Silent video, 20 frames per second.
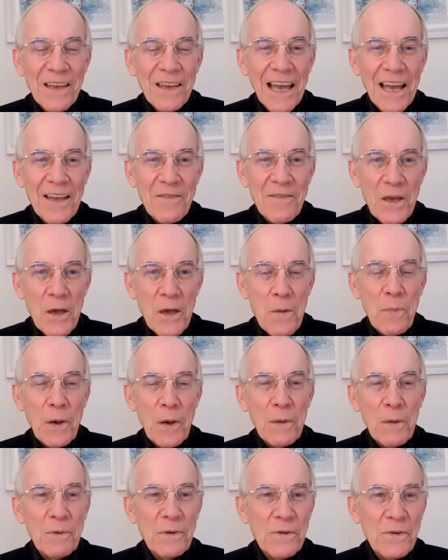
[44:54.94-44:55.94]
And their
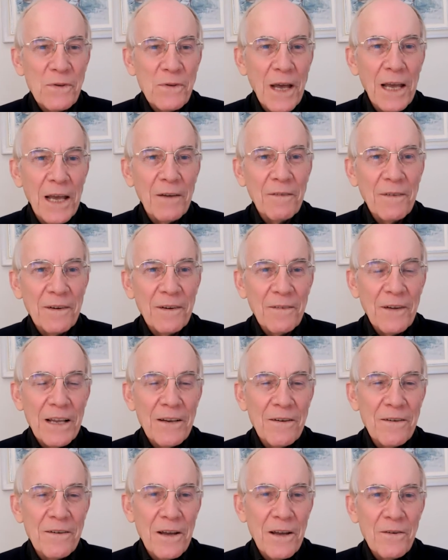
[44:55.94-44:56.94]
purpose statement,
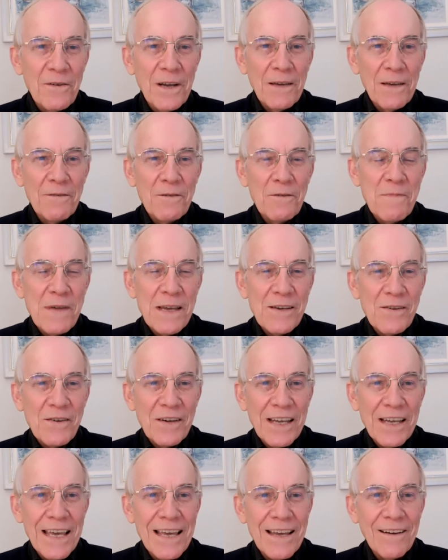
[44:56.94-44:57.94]
and no names
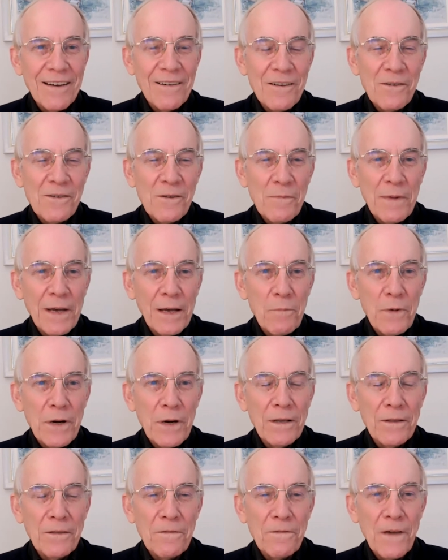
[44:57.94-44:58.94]
mentioned here, is about
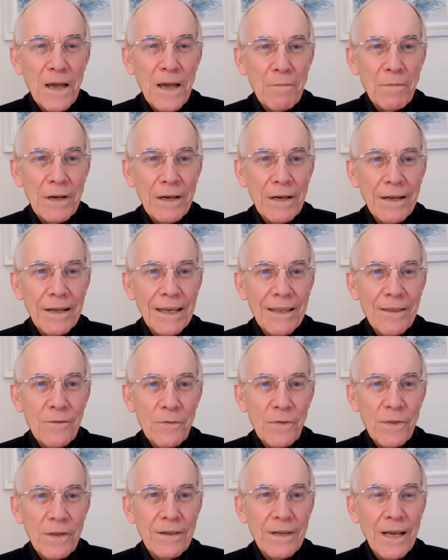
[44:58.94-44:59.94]
bringing the family together
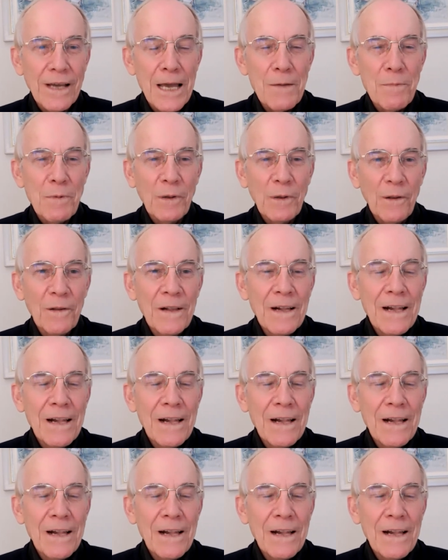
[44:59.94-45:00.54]
at the table.